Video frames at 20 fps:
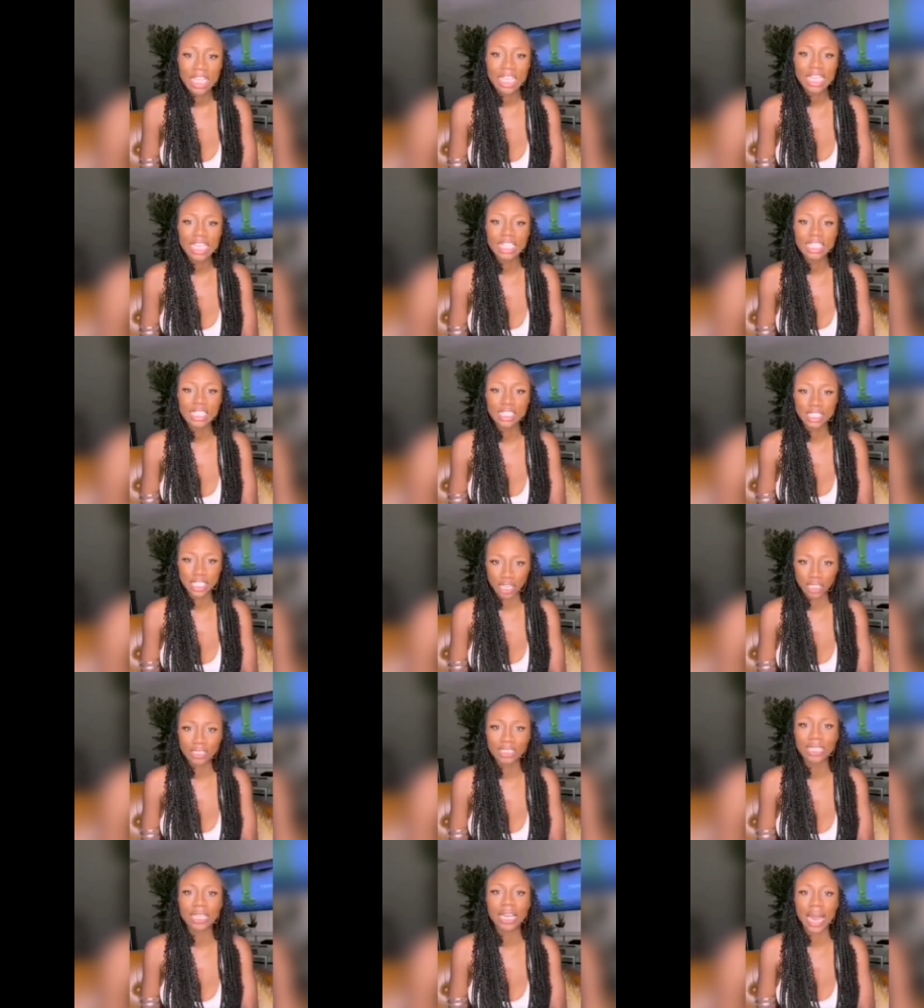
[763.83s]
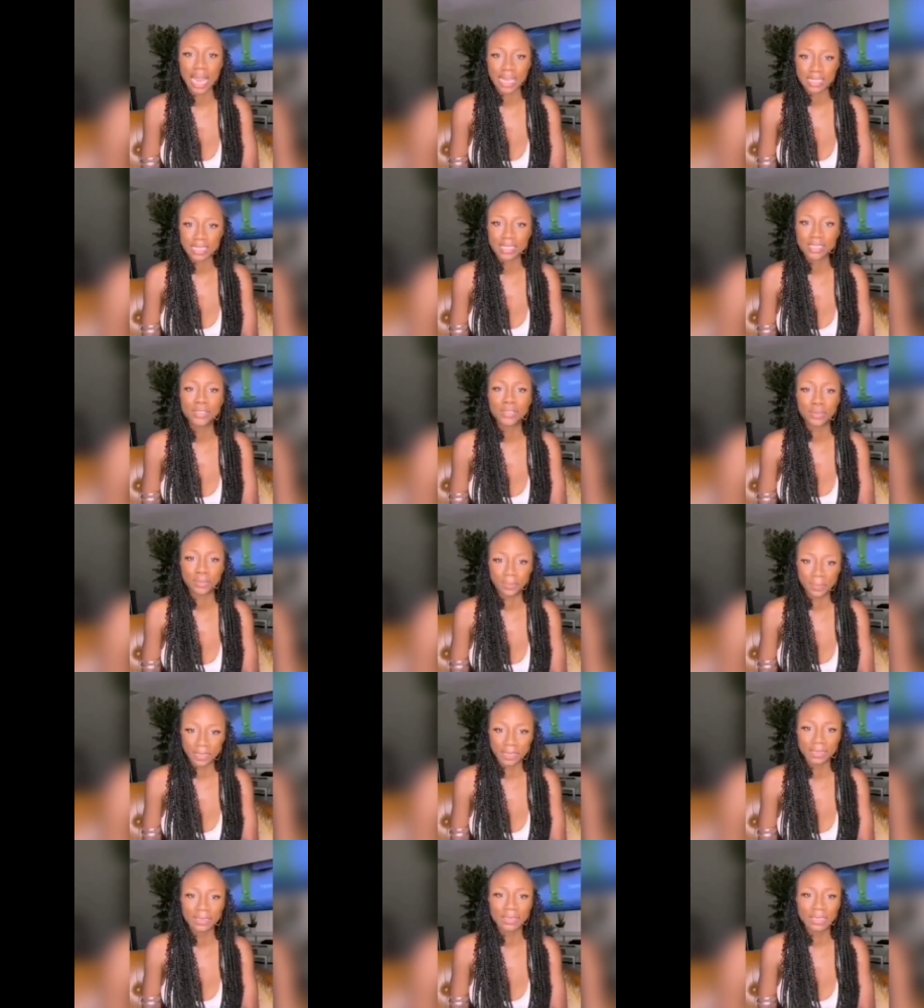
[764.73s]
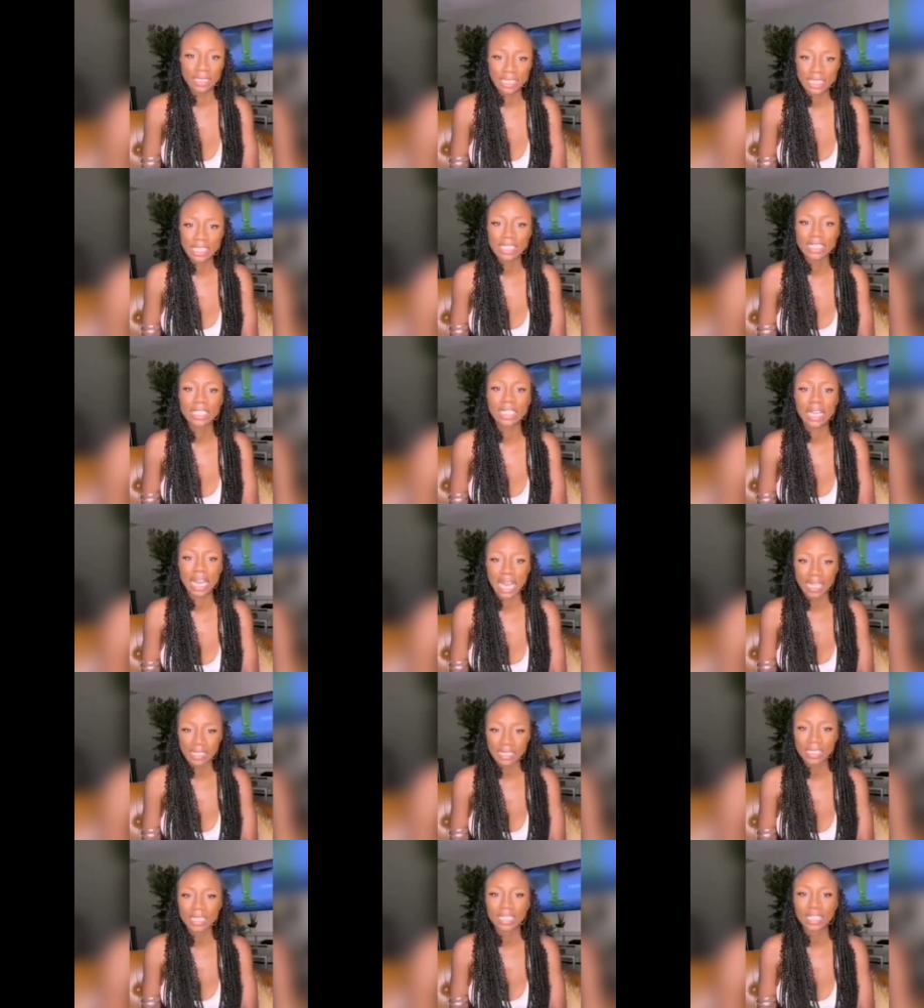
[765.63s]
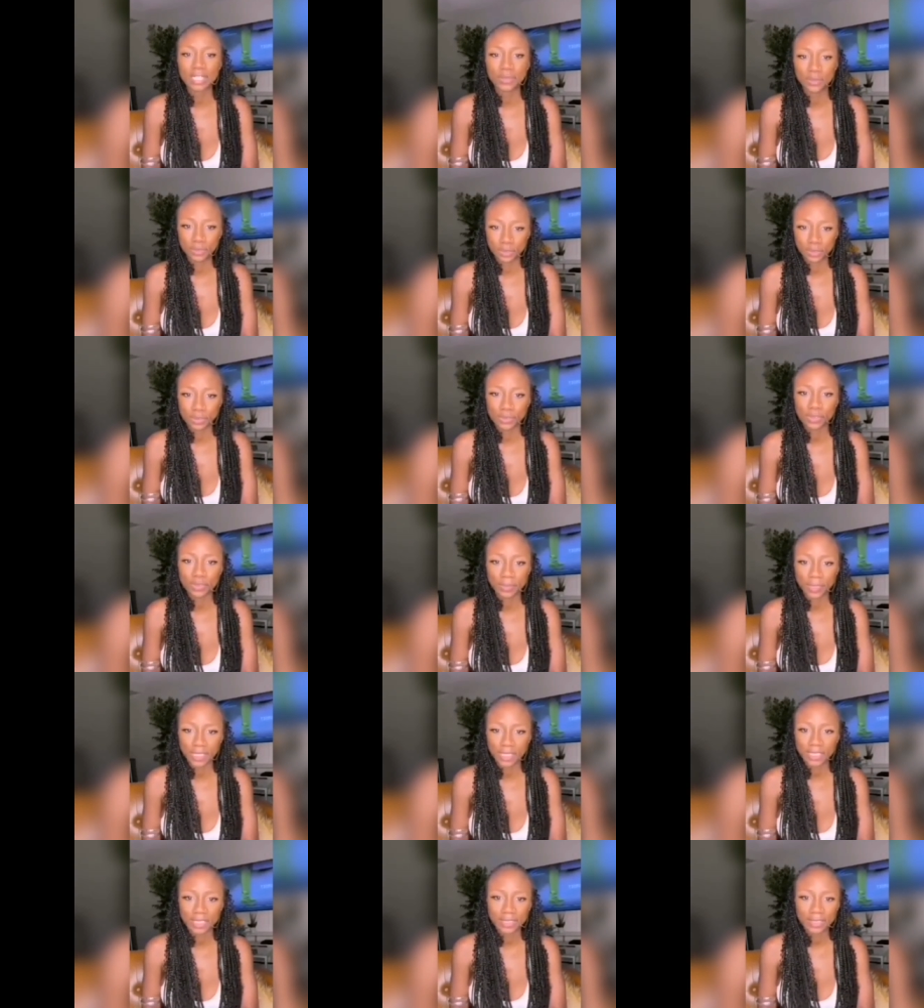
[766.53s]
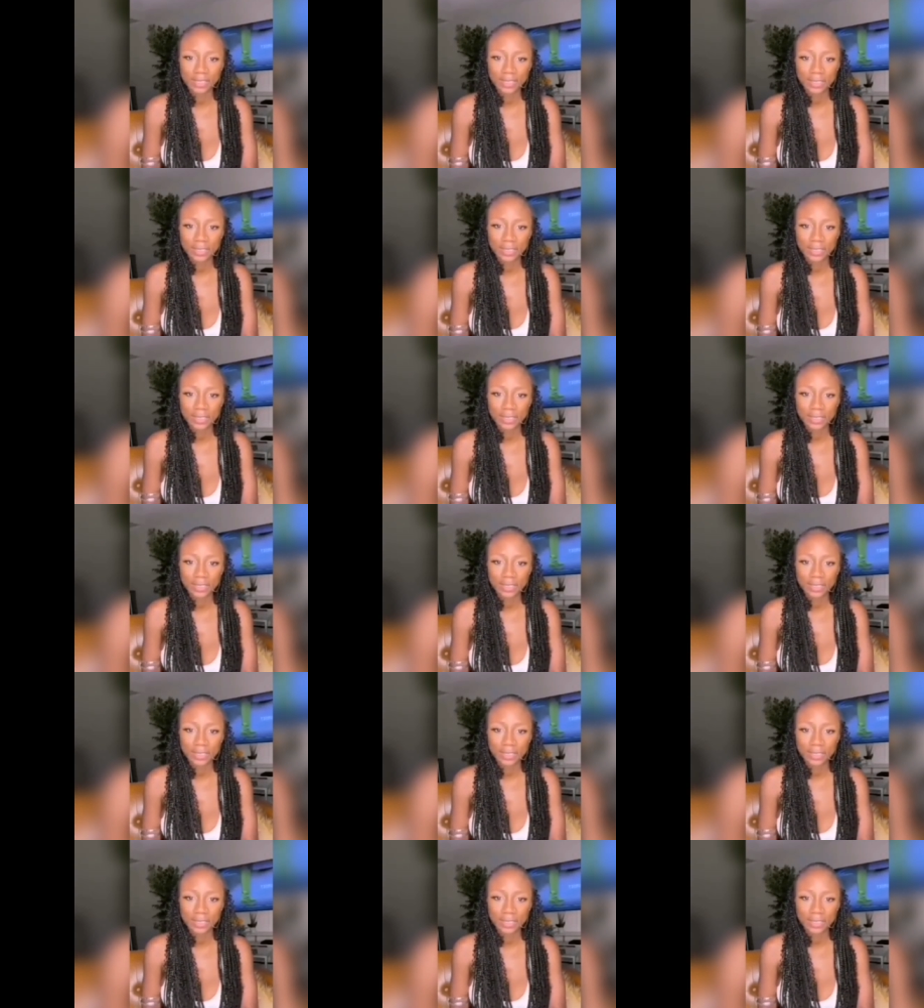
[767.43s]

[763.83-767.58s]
He has done the last to me. This is the last thing he will do to me.